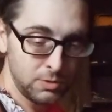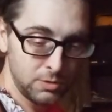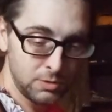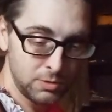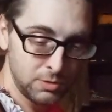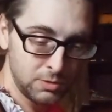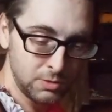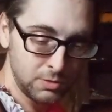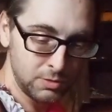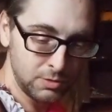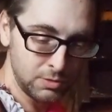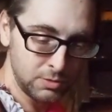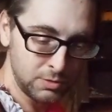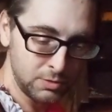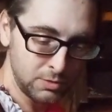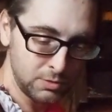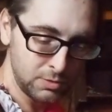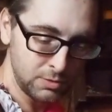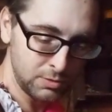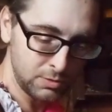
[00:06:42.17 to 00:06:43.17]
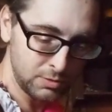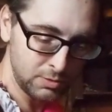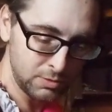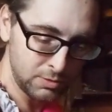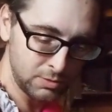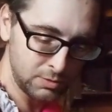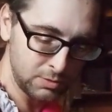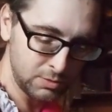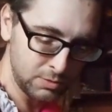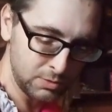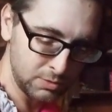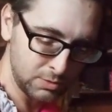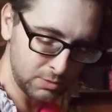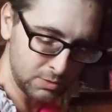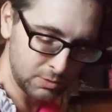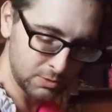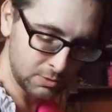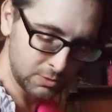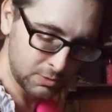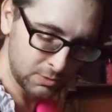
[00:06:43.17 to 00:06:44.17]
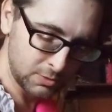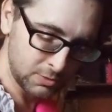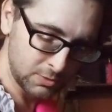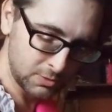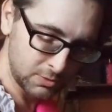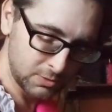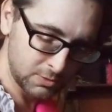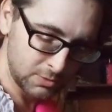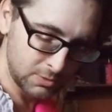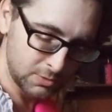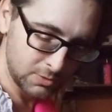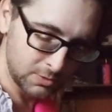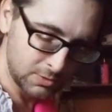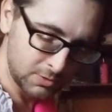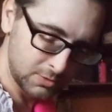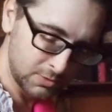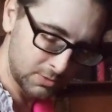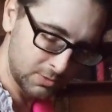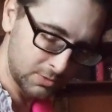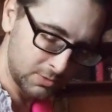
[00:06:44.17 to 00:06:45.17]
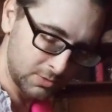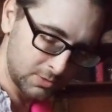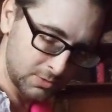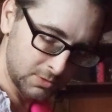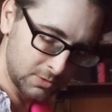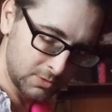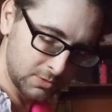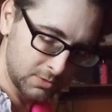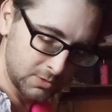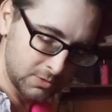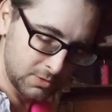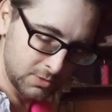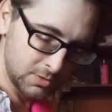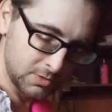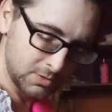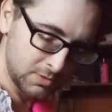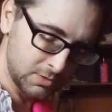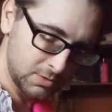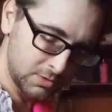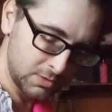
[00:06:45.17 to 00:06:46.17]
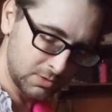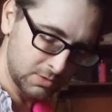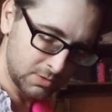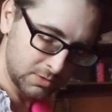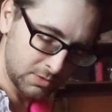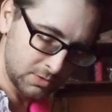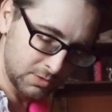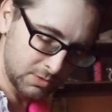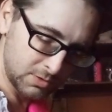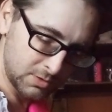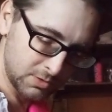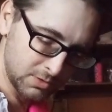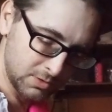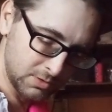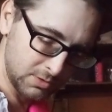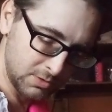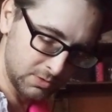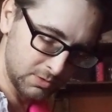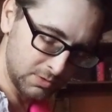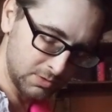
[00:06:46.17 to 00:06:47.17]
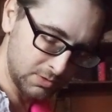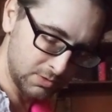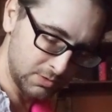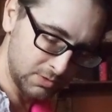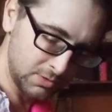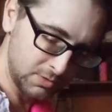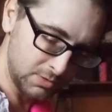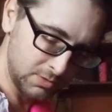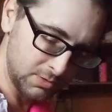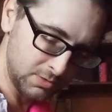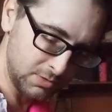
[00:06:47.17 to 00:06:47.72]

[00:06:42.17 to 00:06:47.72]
(no one is talking)